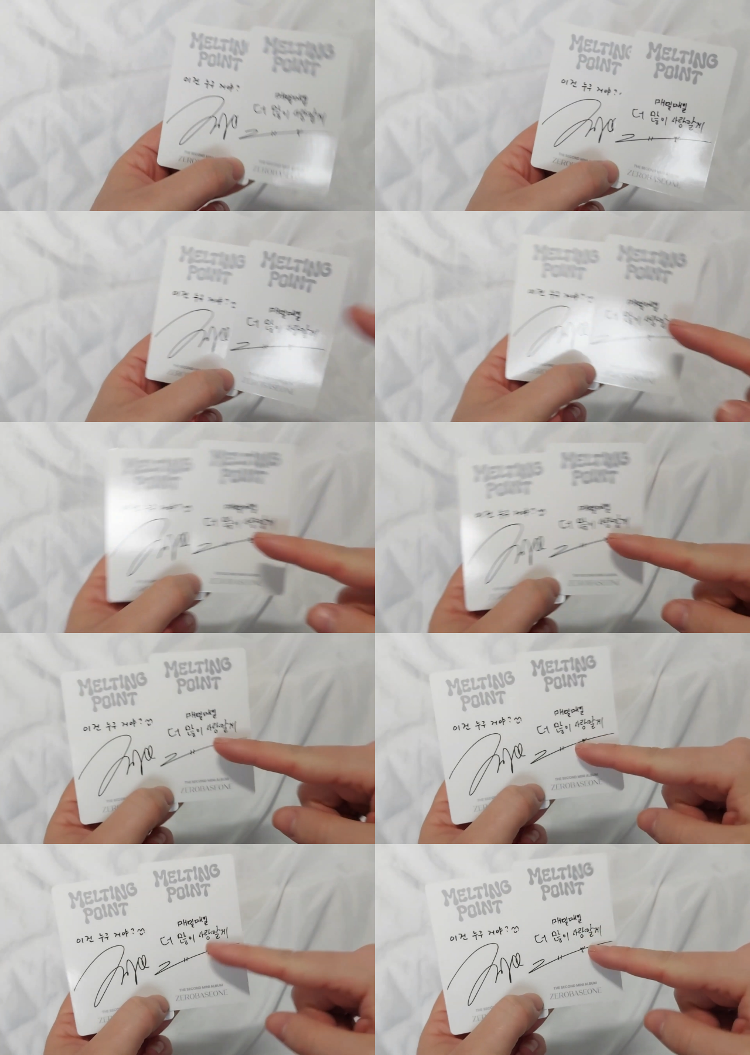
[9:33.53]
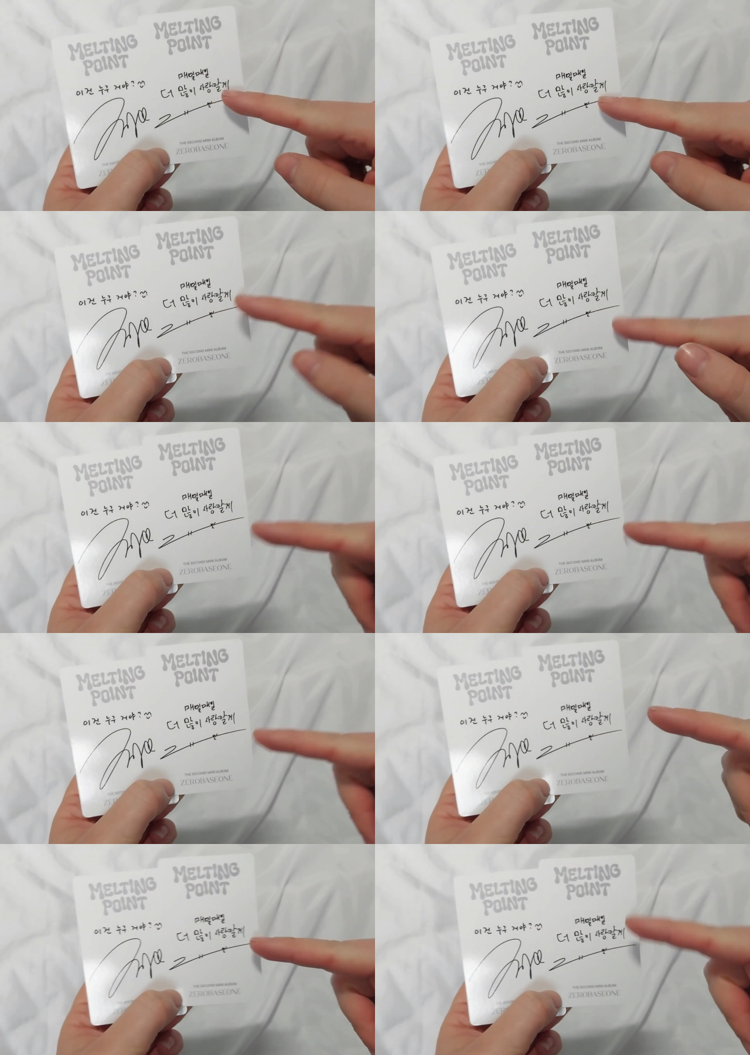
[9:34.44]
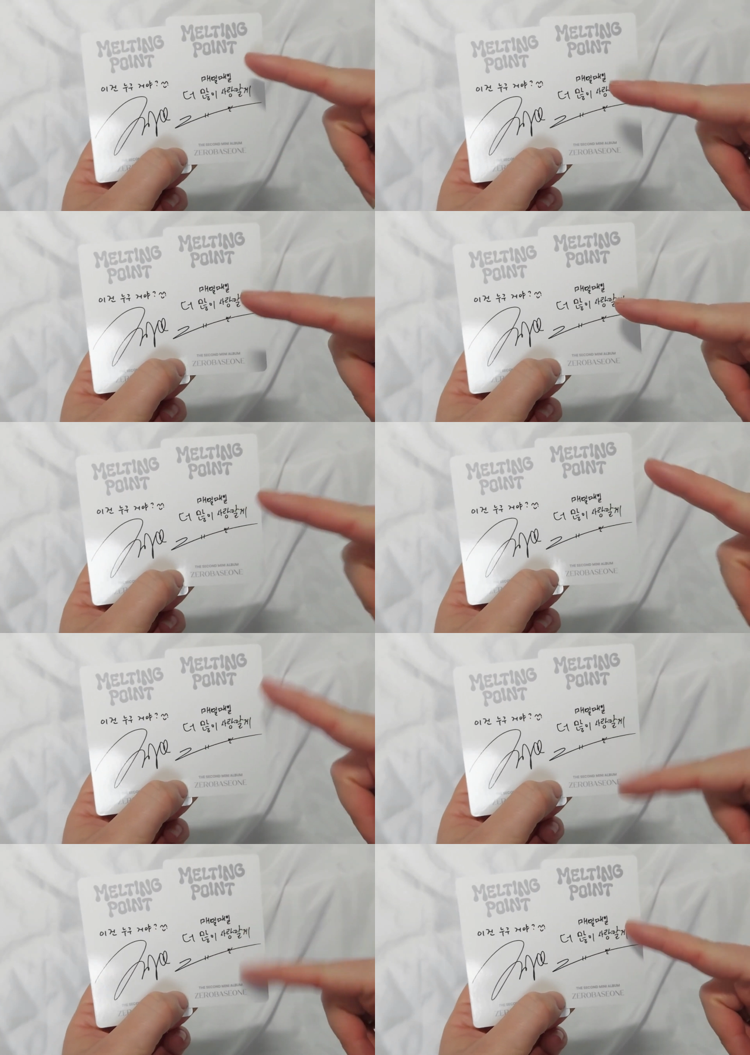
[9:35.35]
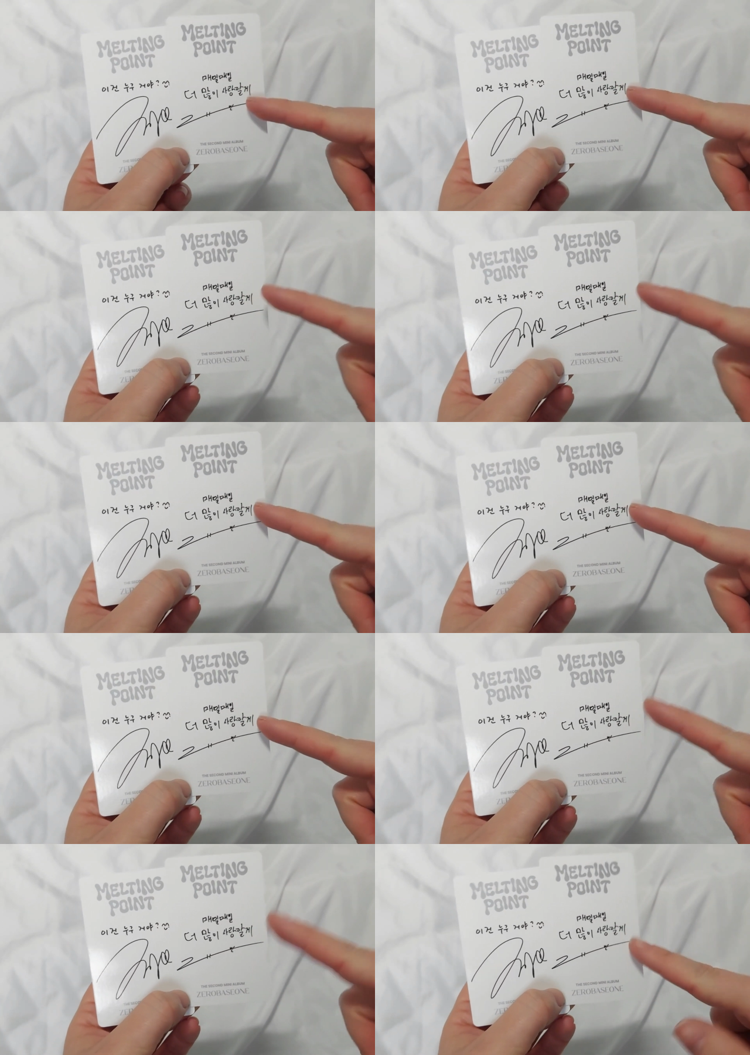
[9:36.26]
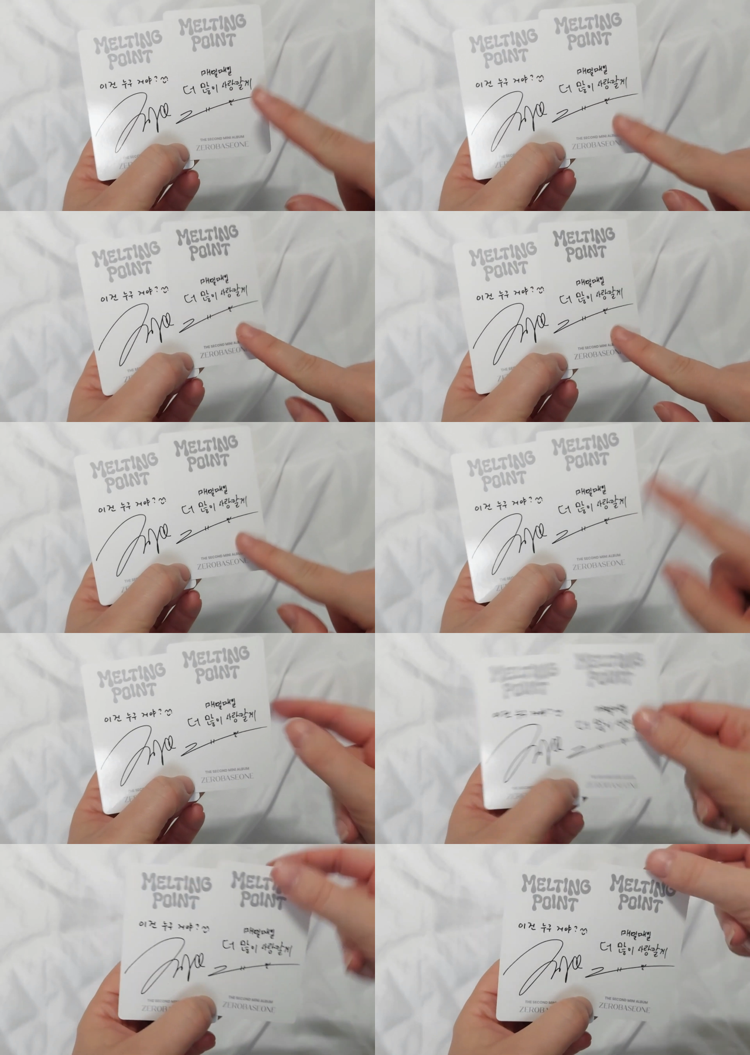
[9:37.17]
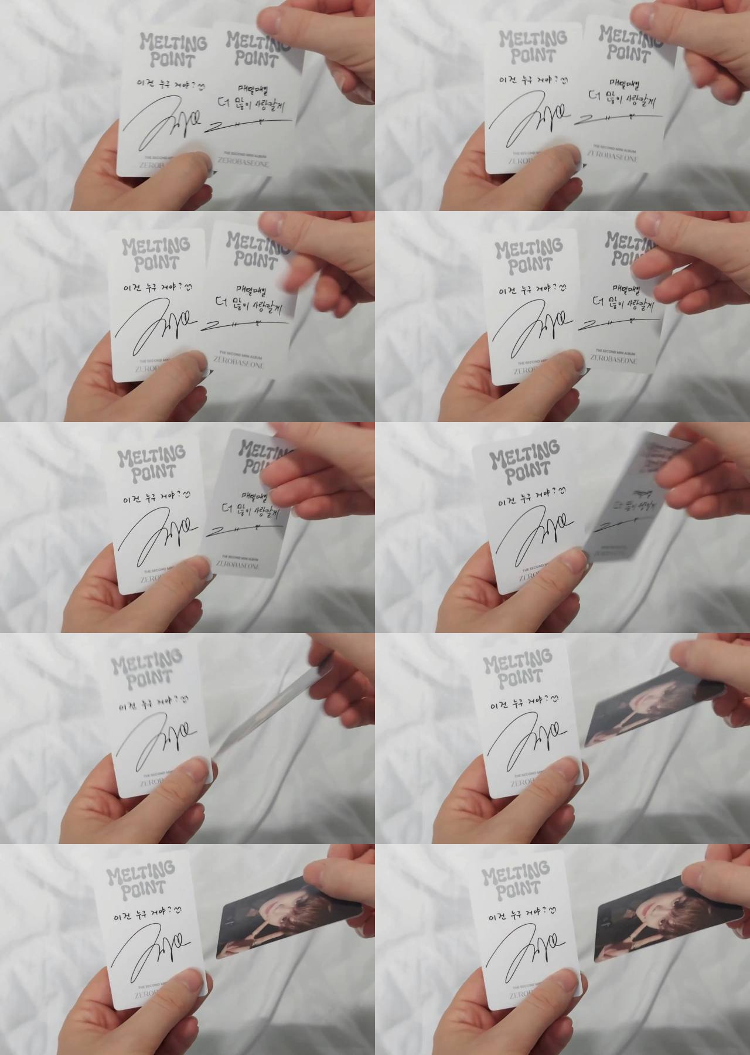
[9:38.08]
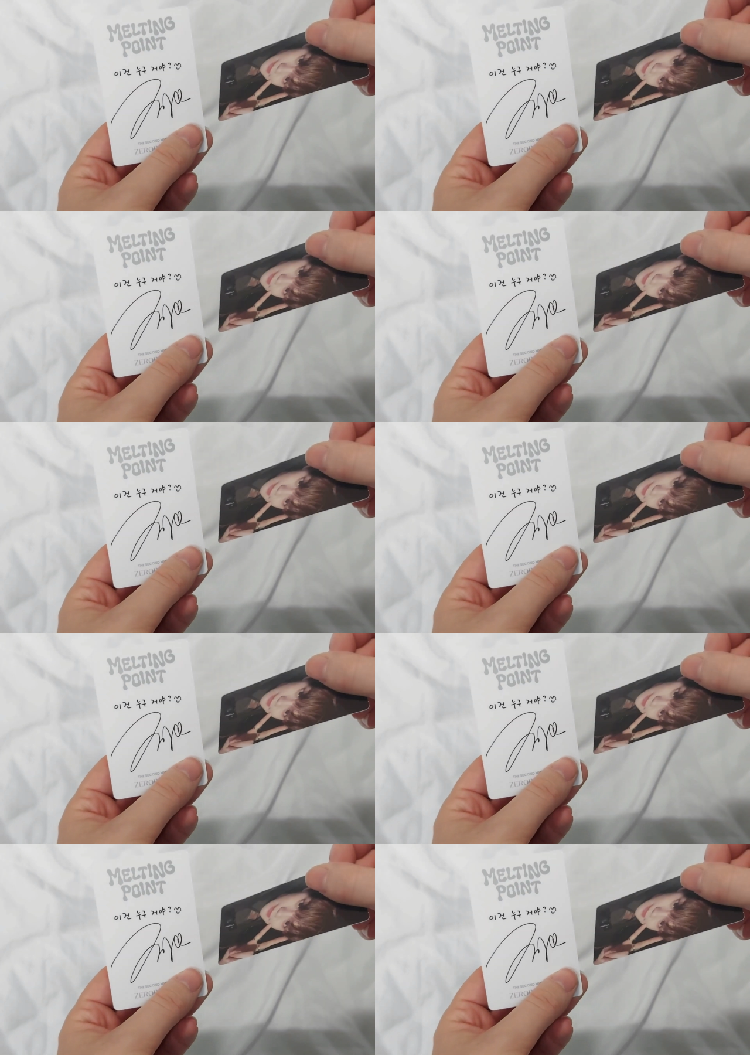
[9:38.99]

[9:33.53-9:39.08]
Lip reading: [unreadable: no face in view]